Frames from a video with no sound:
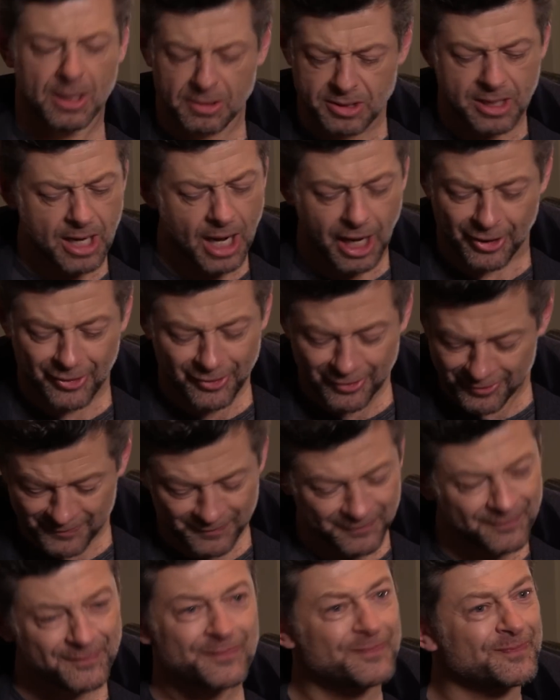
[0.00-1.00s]
No.
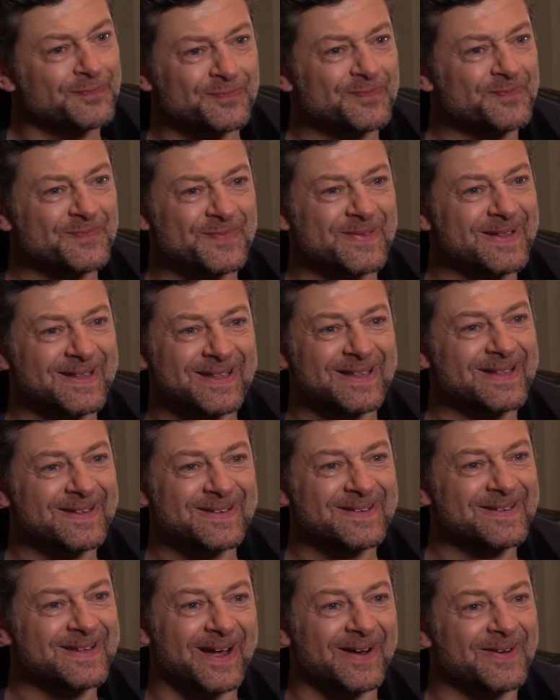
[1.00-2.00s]
Does it feel
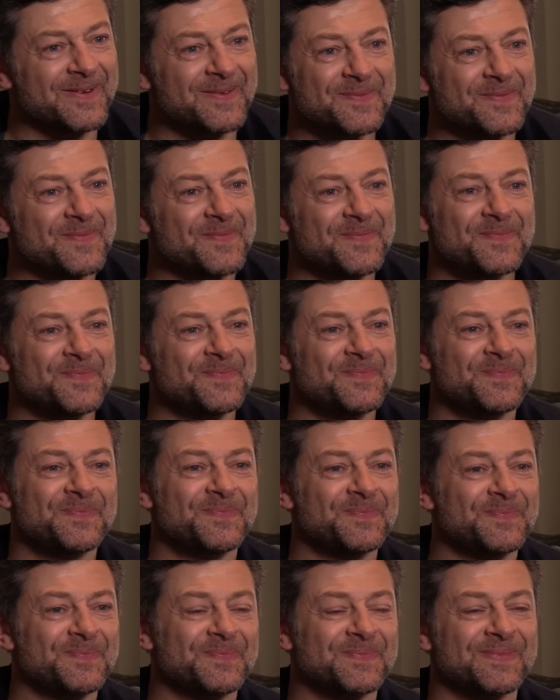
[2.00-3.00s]
like no. you've ever, have, you,
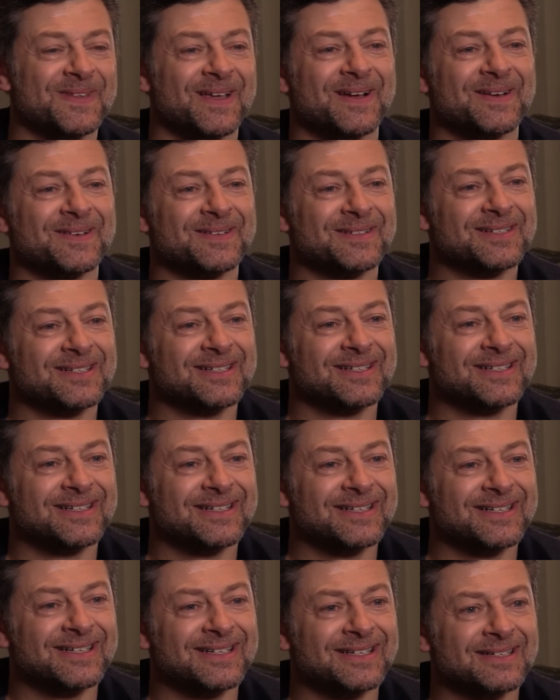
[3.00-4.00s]
have no. you missed on
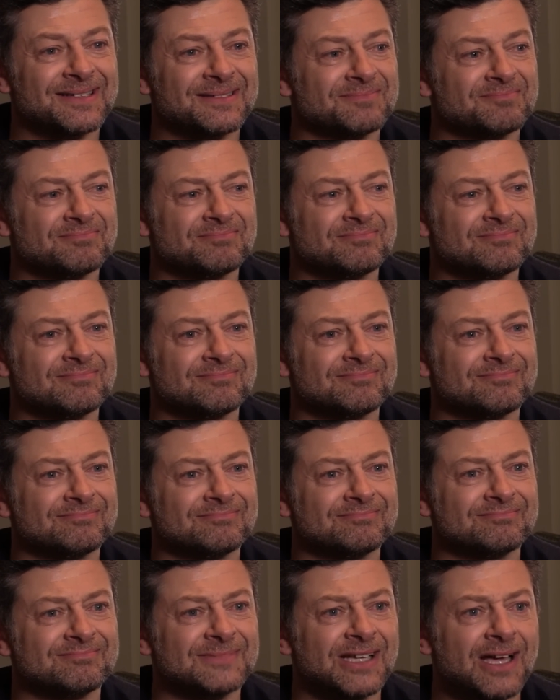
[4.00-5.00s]
anything in the last
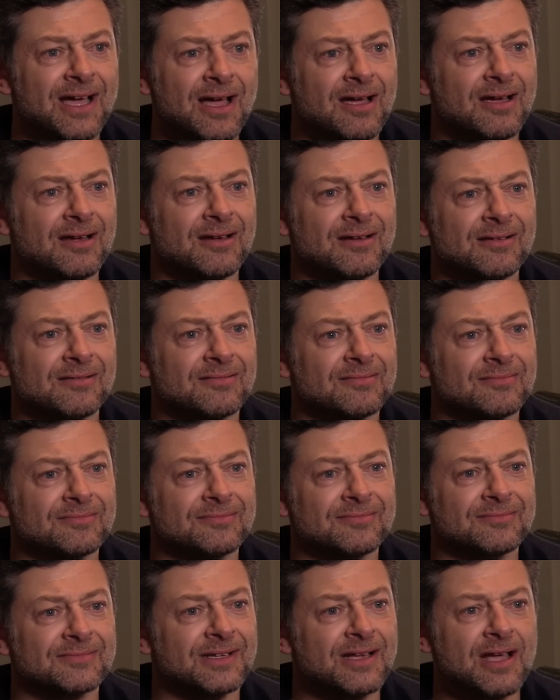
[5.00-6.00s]
fifteen years? No. I mean, it feels like...
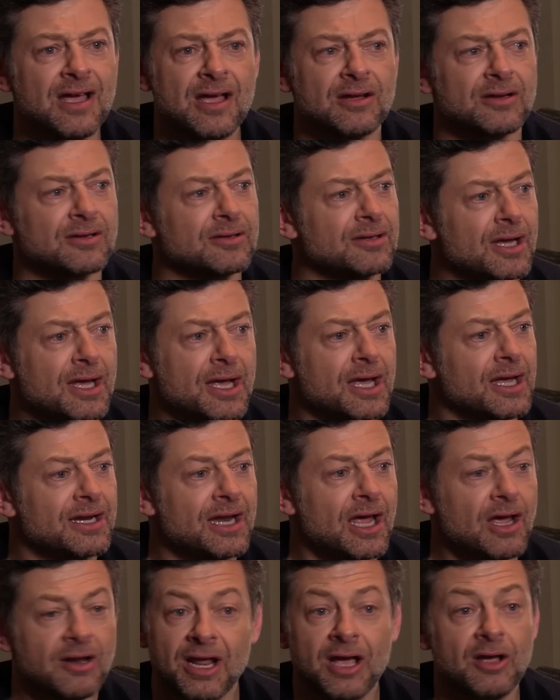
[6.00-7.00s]
No,
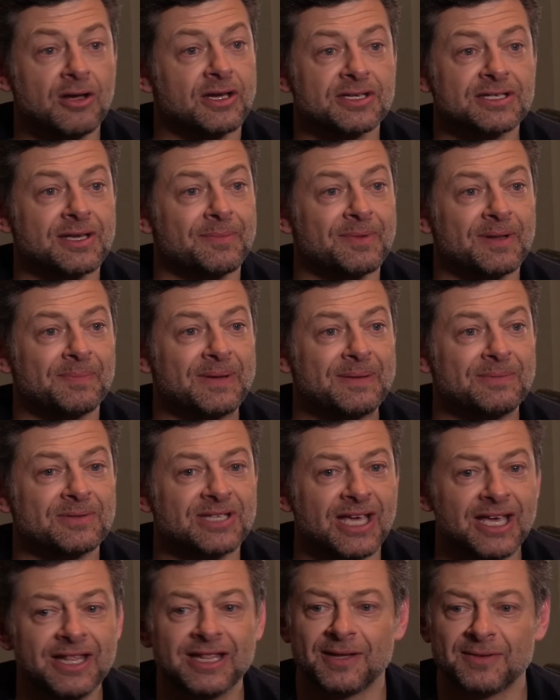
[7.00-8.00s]
no, no, because I mean, people
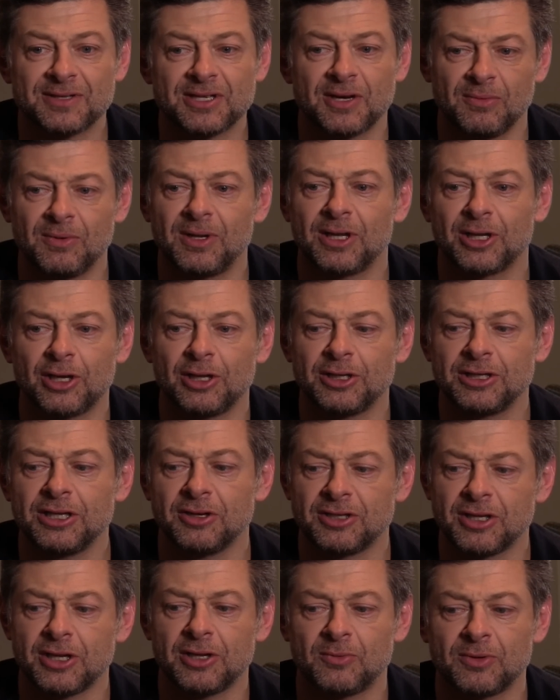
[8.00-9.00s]
say that, so, well, you
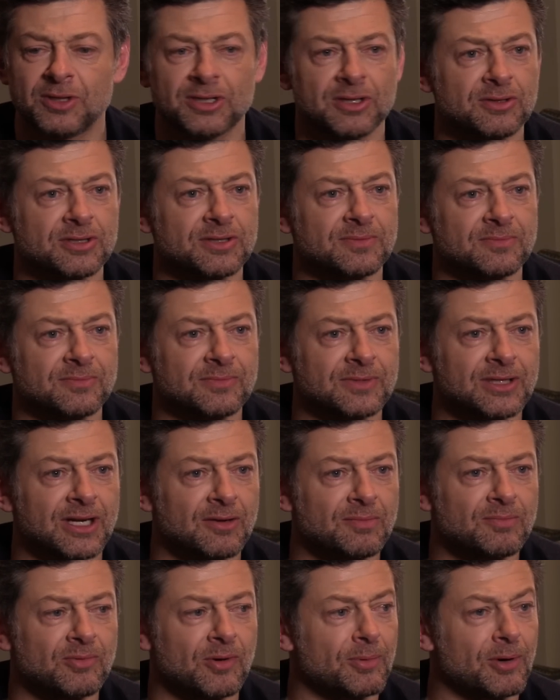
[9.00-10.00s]
know, don't you want to do some, you
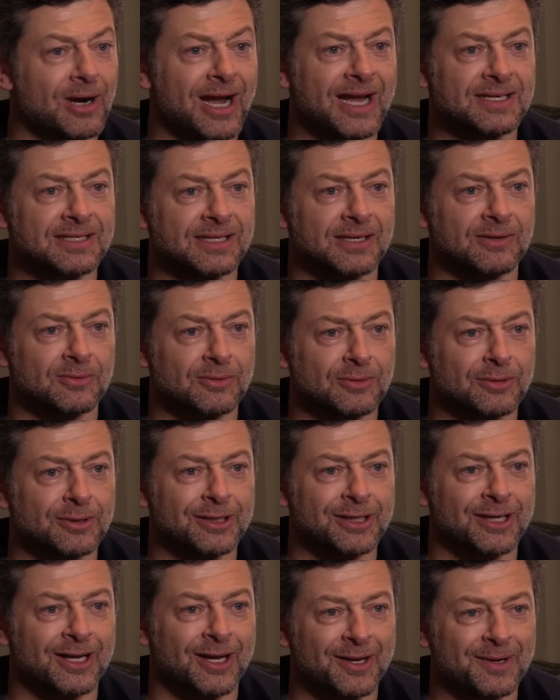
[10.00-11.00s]
know, proper acting or,
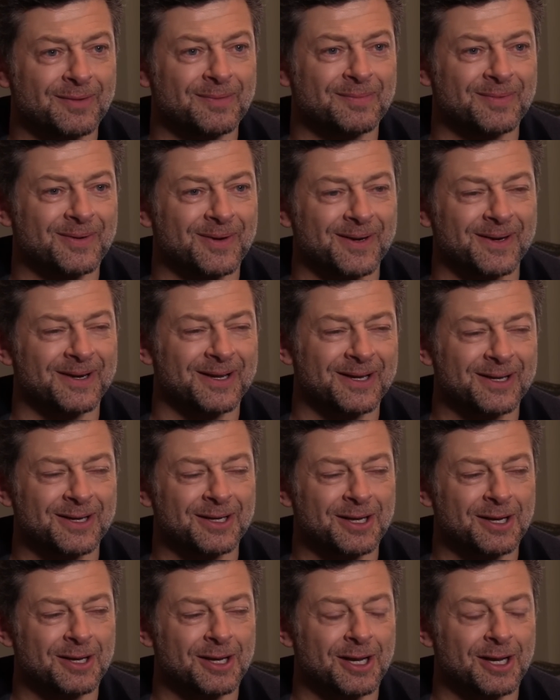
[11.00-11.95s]
you know, and I kind of